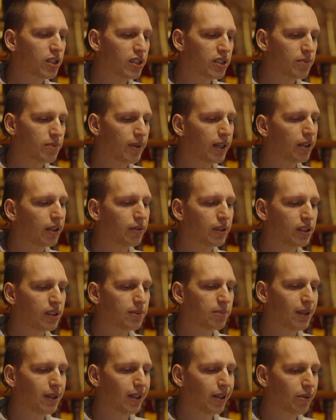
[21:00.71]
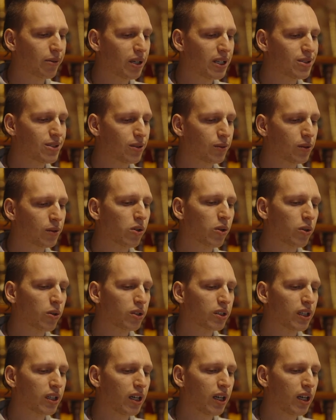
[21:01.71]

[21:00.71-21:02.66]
is benefited by the grace of the Lord.